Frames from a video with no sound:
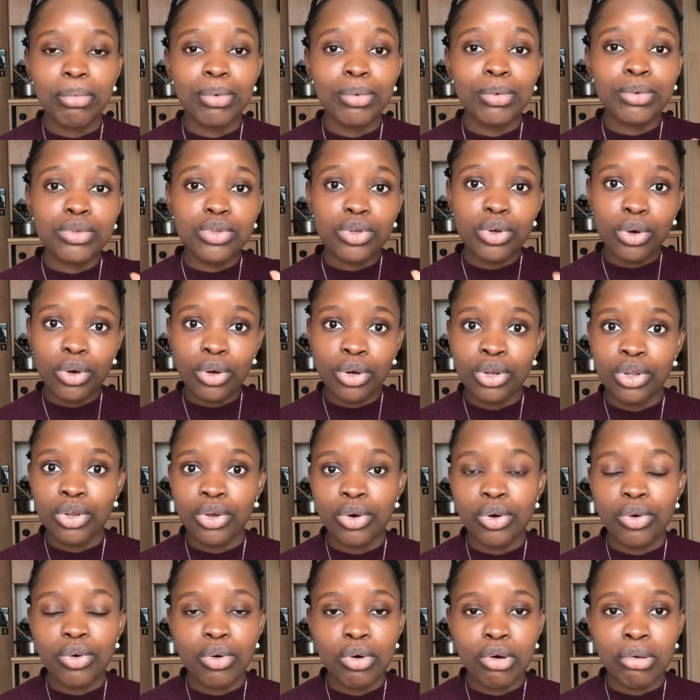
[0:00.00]
put all
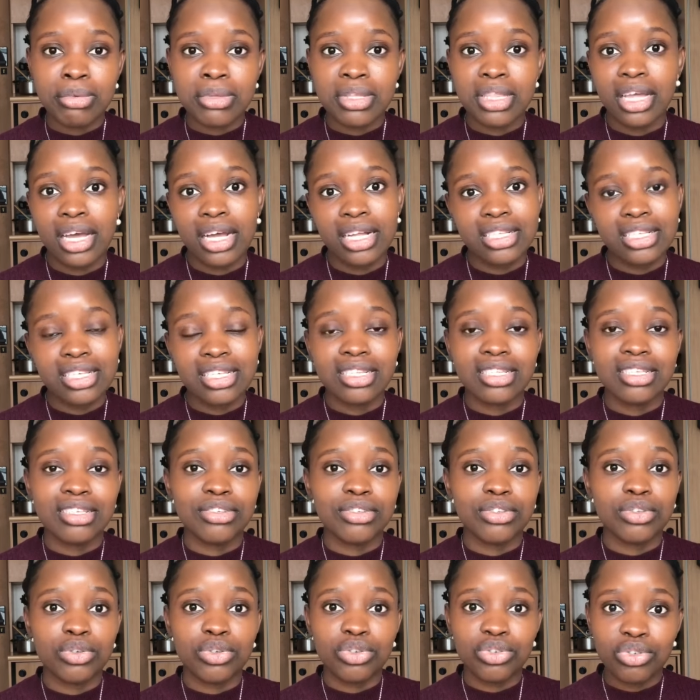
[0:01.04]
your hopes that it
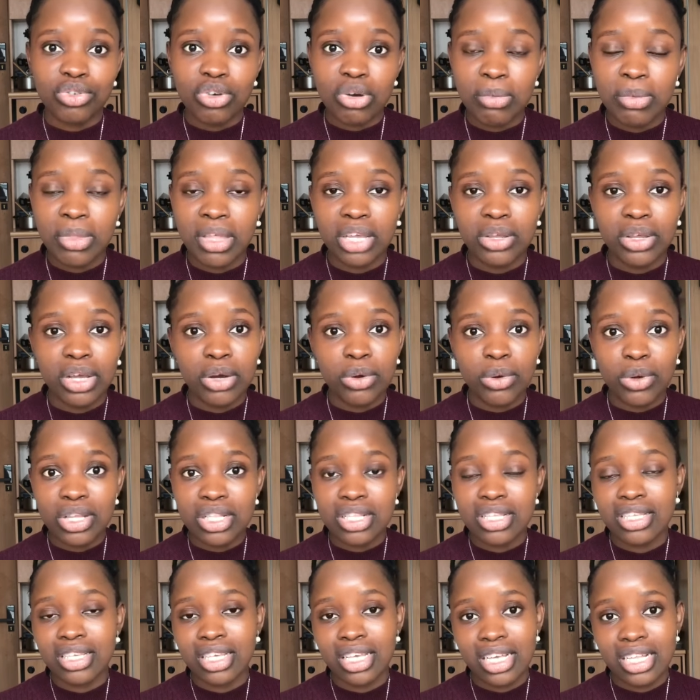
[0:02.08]
is the job that you are
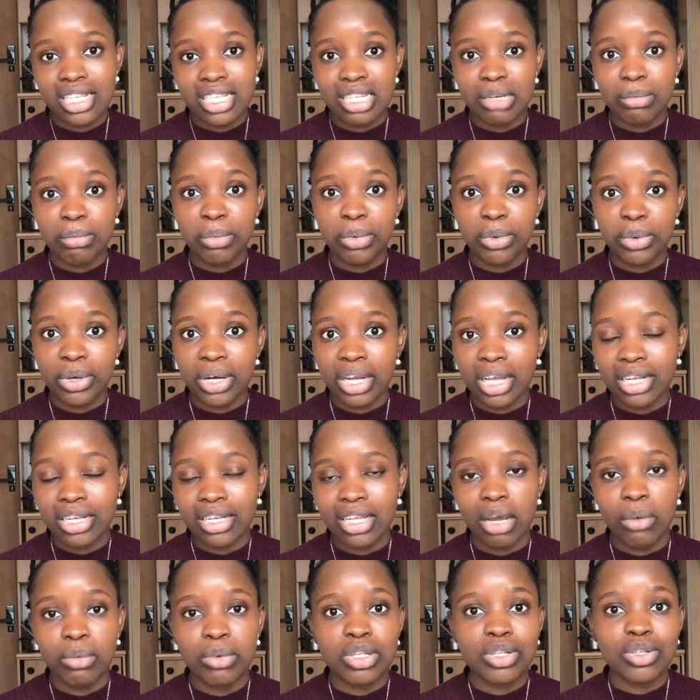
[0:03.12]
going to get in Poland
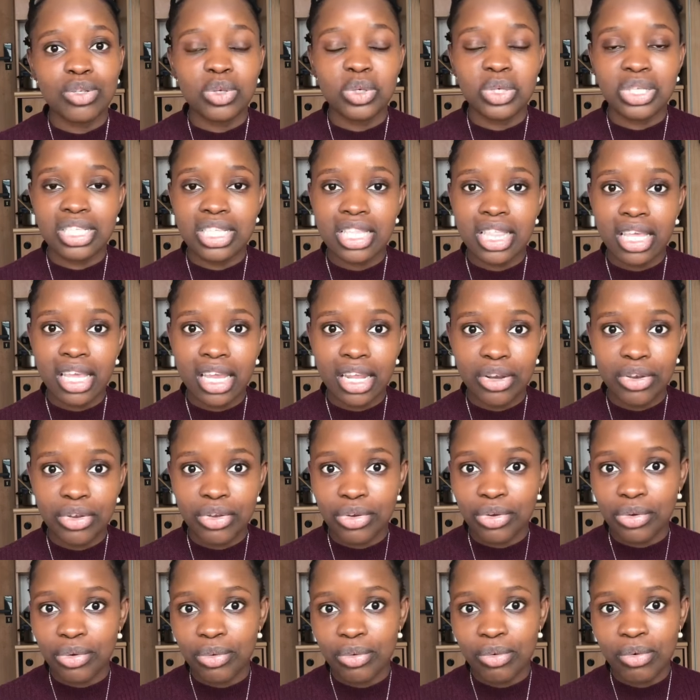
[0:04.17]
that will sustain
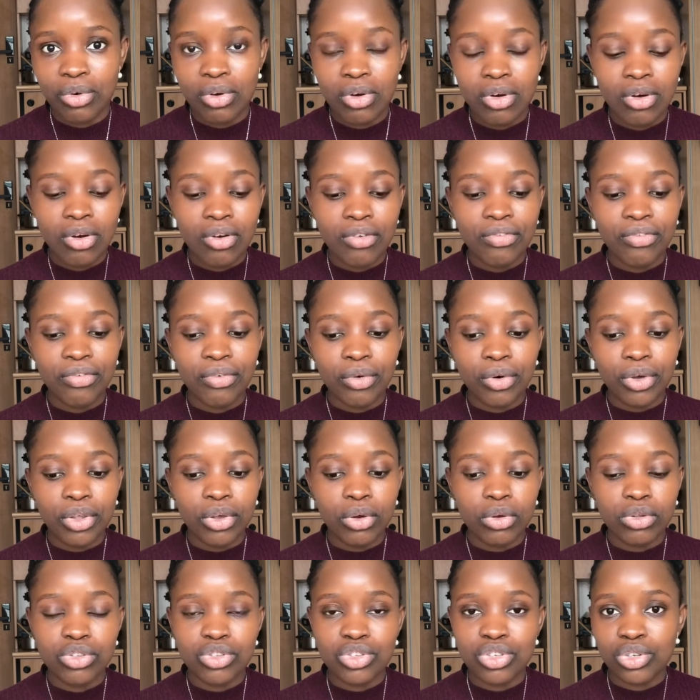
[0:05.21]
you for
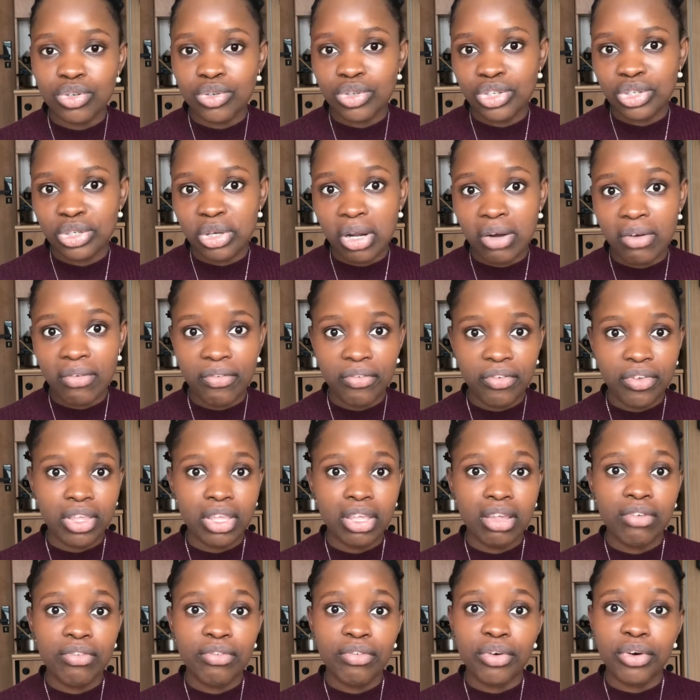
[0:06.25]
your tuition
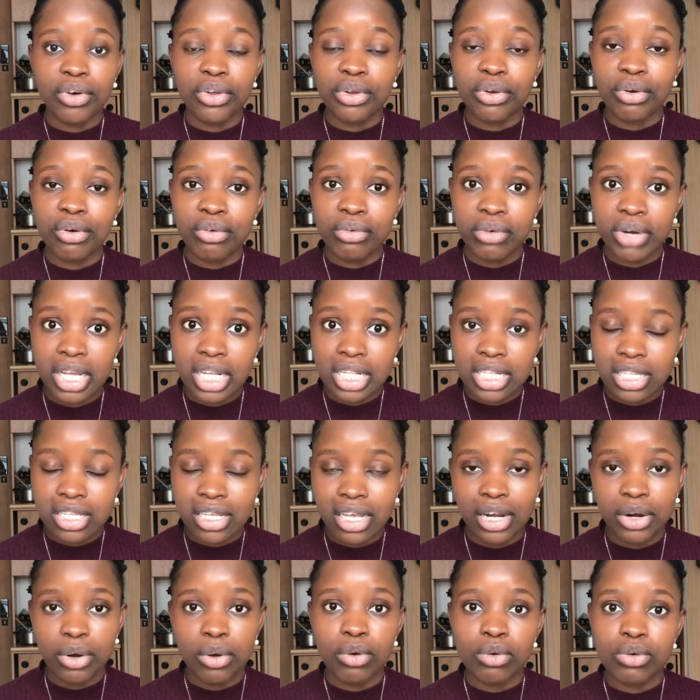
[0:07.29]
fee, for your rent,
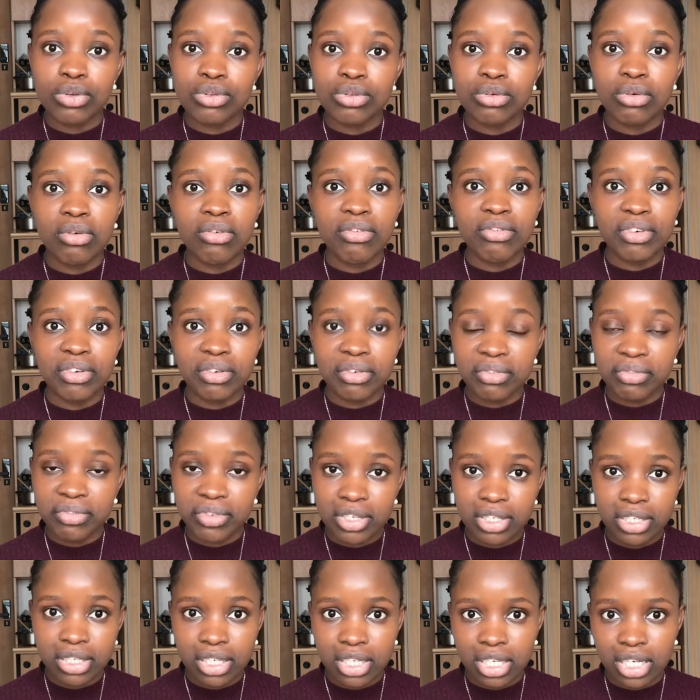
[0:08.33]
and also for
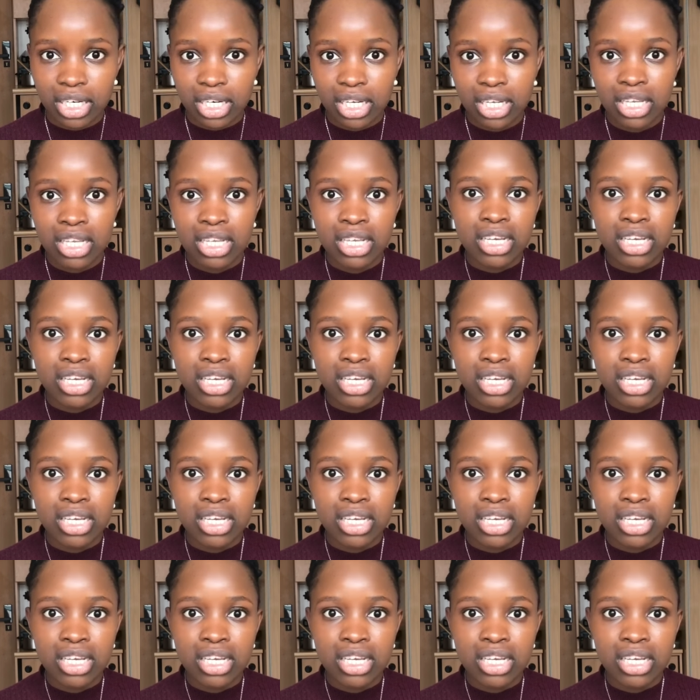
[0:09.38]
feeding.